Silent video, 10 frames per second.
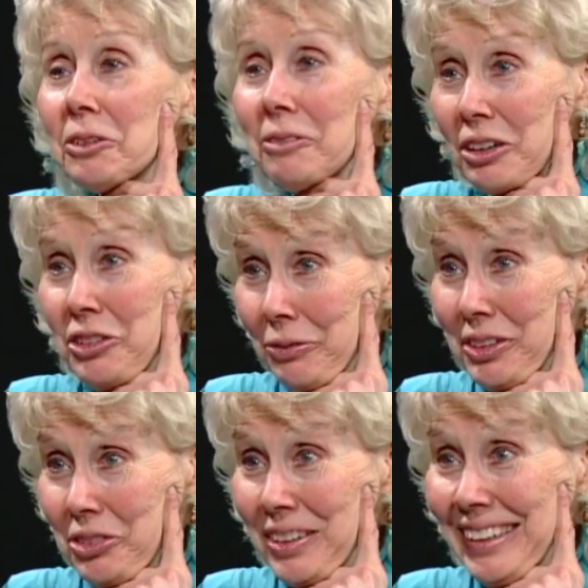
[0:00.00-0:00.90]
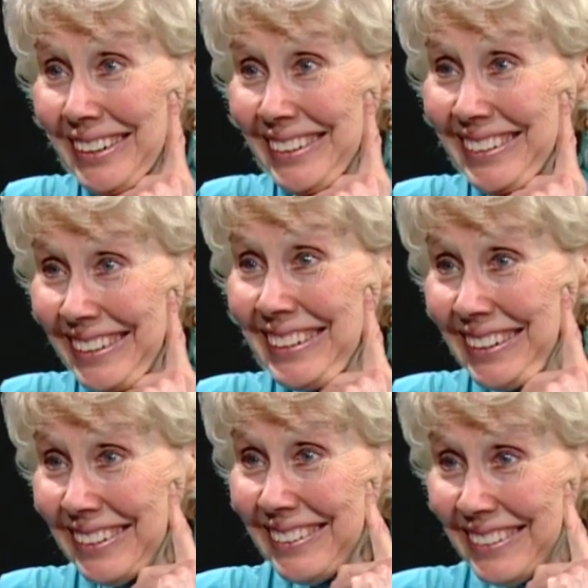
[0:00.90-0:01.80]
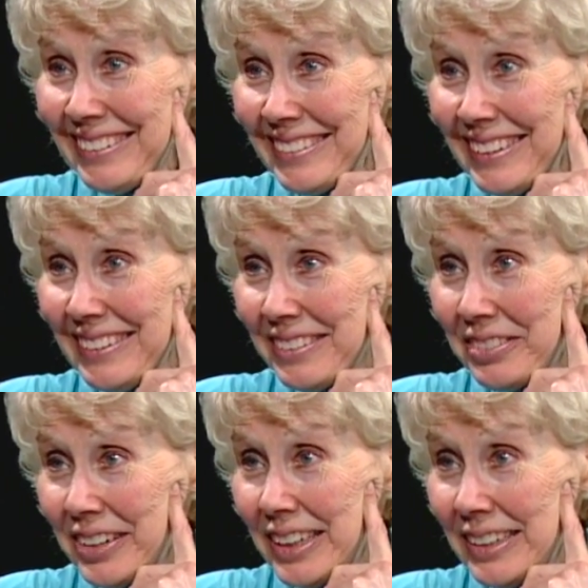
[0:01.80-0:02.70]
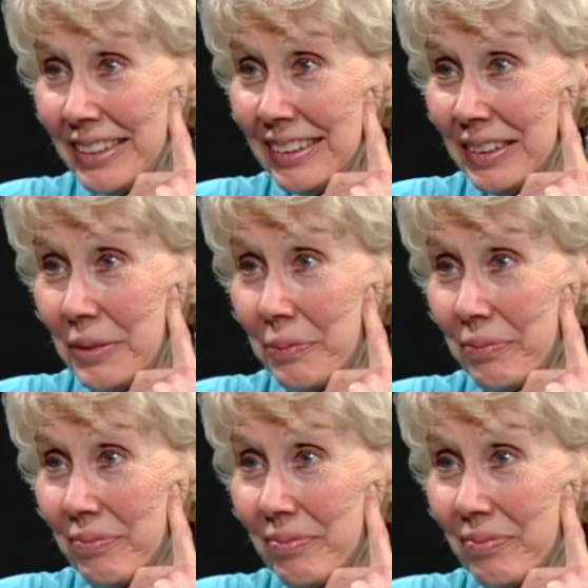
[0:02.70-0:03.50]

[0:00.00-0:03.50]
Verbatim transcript: a rush of adrenaline in a, a yes, sense, right? The awards are